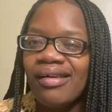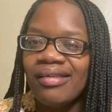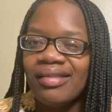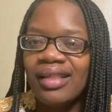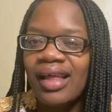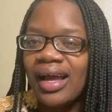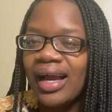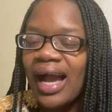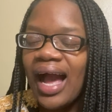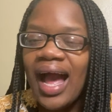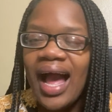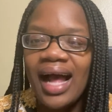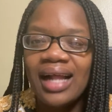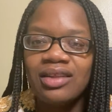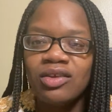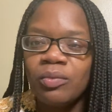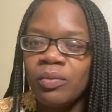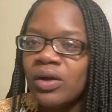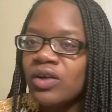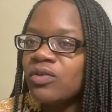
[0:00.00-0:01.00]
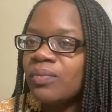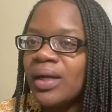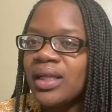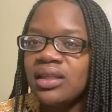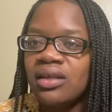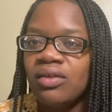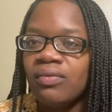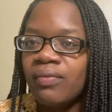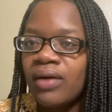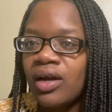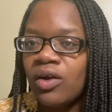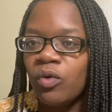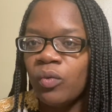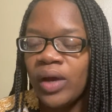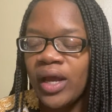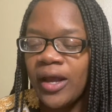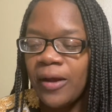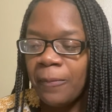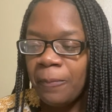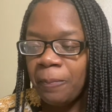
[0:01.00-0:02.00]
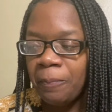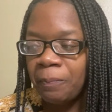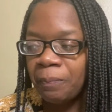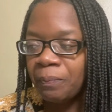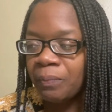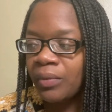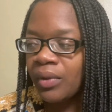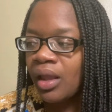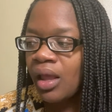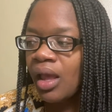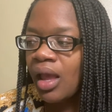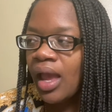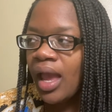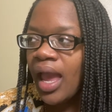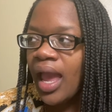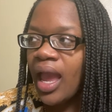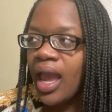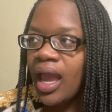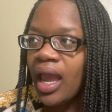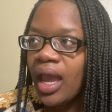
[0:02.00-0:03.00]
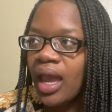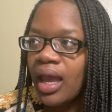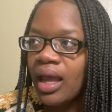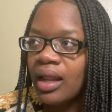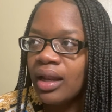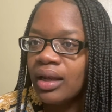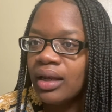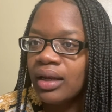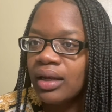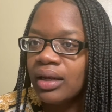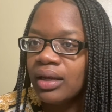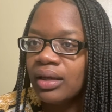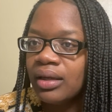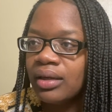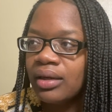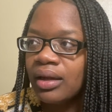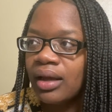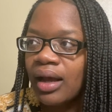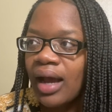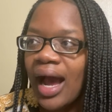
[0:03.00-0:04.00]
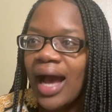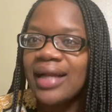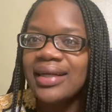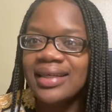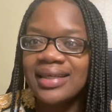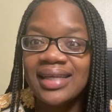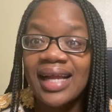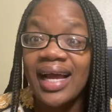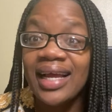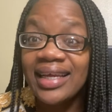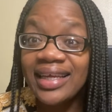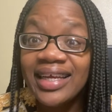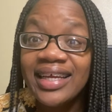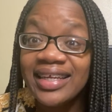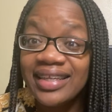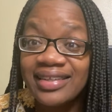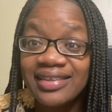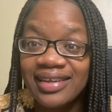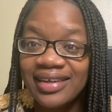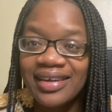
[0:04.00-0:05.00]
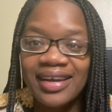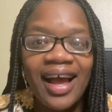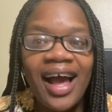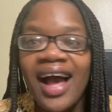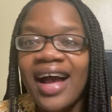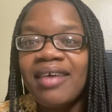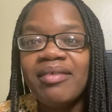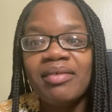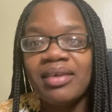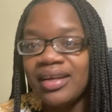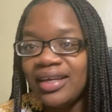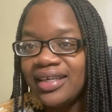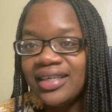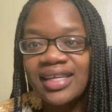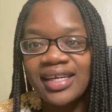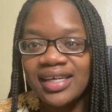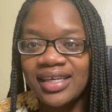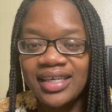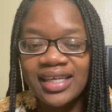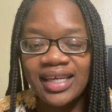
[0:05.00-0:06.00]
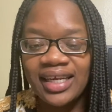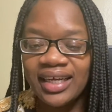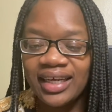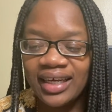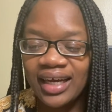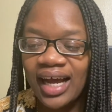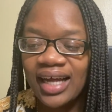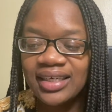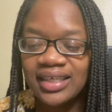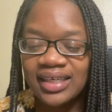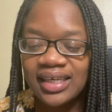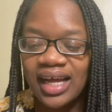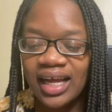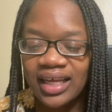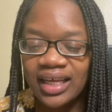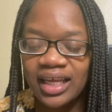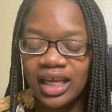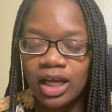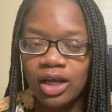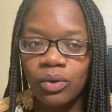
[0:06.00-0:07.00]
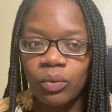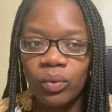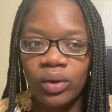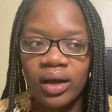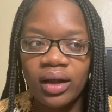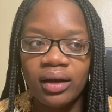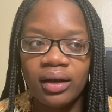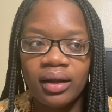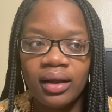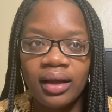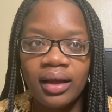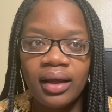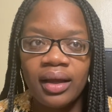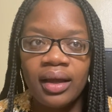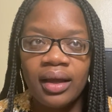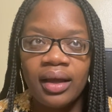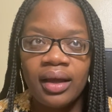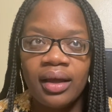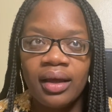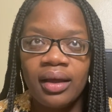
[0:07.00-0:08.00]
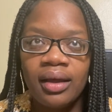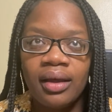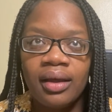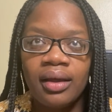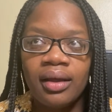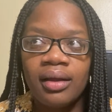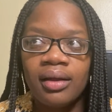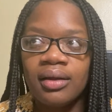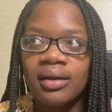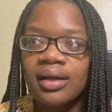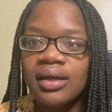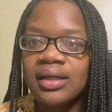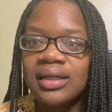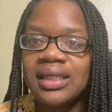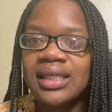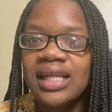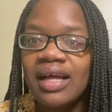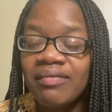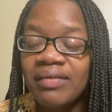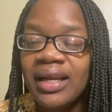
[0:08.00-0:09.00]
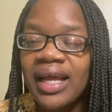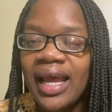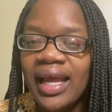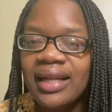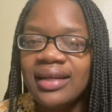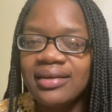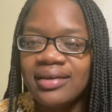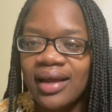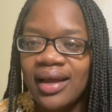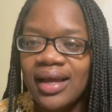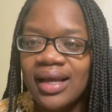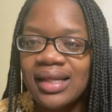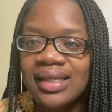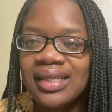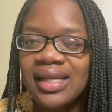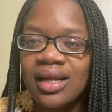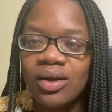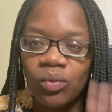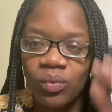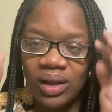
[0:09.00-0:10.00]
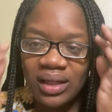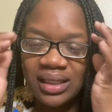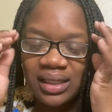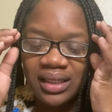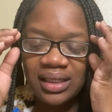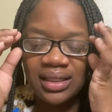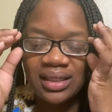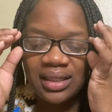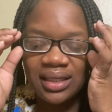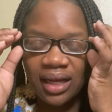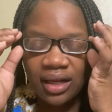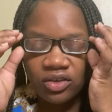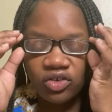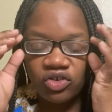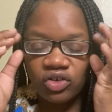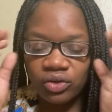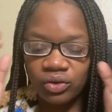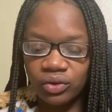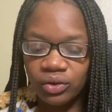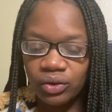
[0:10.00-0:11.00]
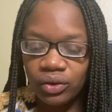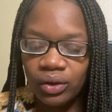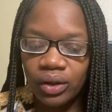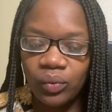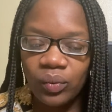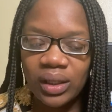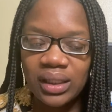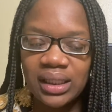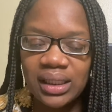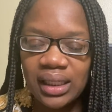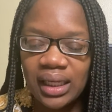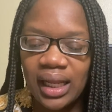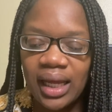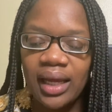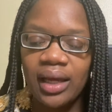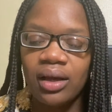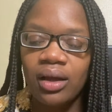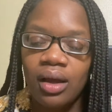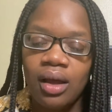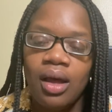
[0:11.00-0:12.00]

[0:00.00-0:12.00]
like I had to brush my teeth right away. And I did not eat. I really didn't eat. I did not eat, what, seven, eight days. And it wasn't intentional, you know. It wasn't like,